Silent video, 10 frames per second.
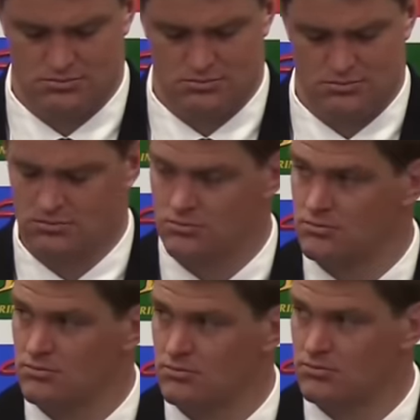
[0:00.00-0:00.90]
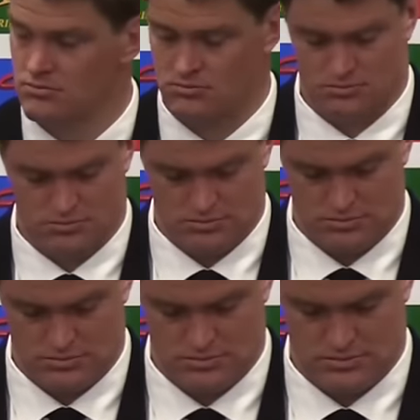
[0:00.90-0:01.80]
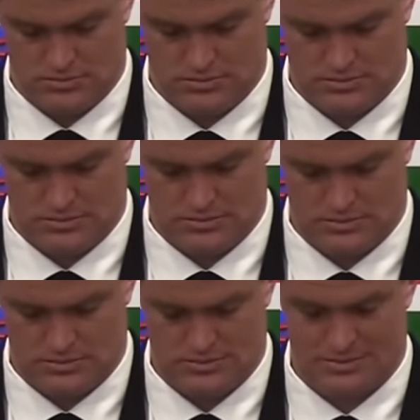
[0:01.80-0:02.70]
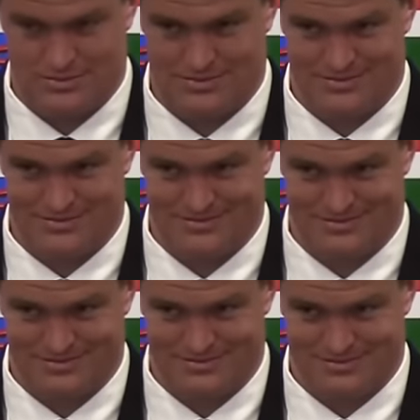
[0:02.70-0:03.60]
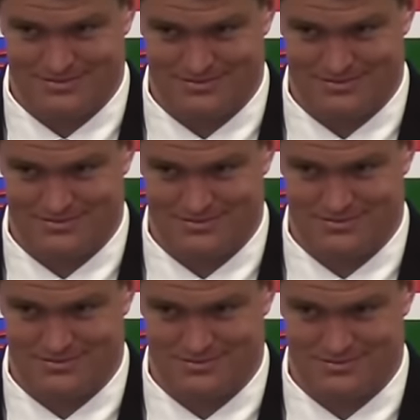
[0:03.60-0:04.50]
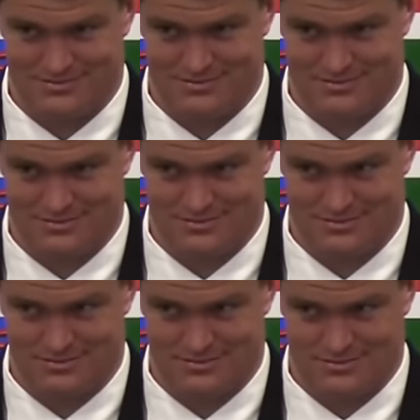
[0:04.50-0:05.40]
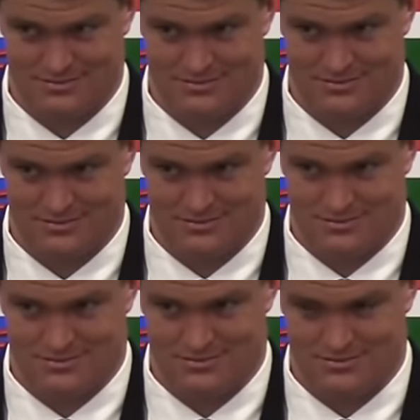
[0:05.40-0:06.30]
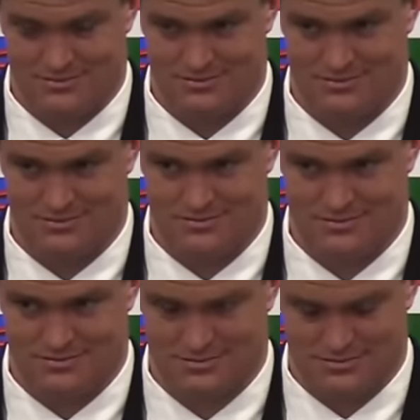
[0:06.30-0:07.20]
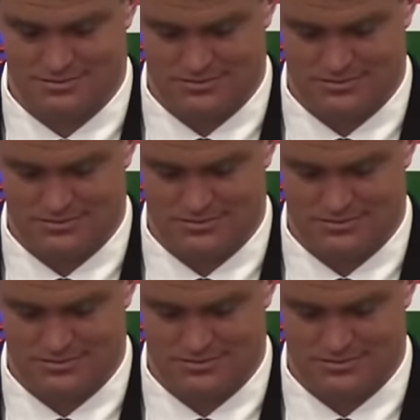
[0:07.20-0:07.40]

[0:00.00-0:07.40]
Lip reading: (silent)